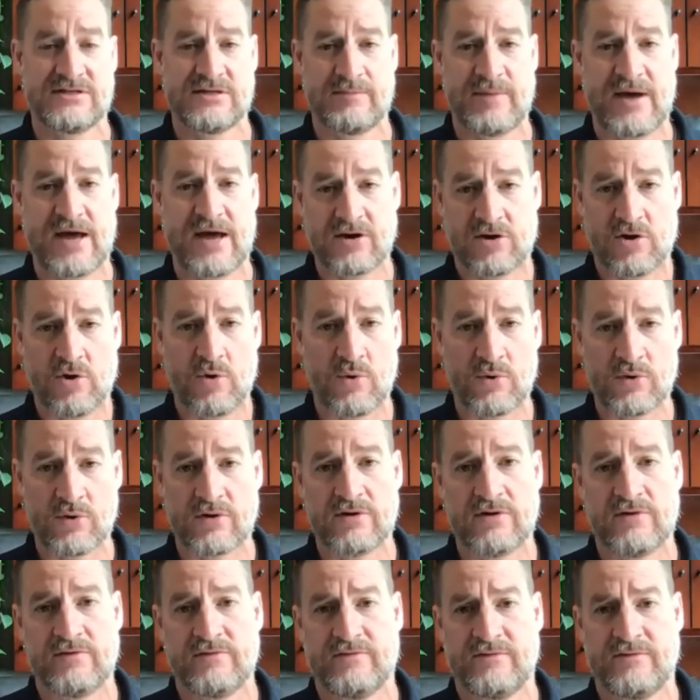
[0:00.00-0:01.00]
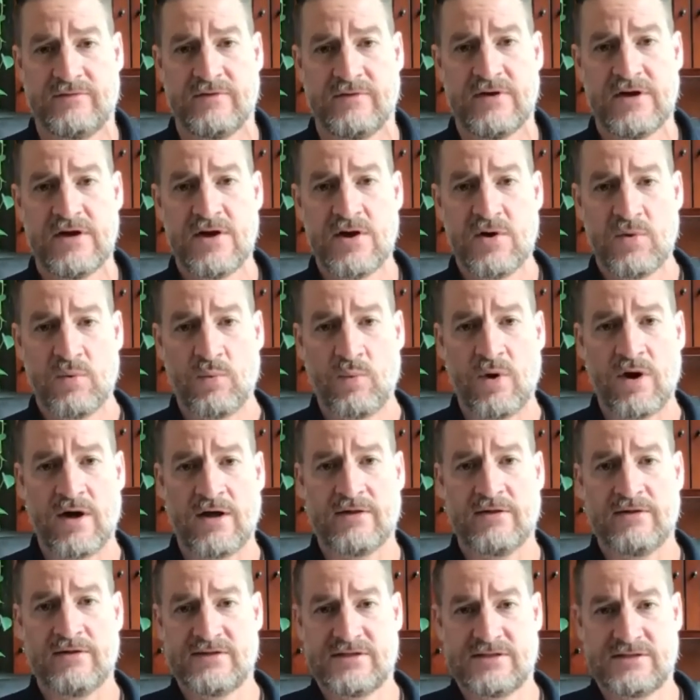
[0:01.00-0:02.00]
about a quarter of what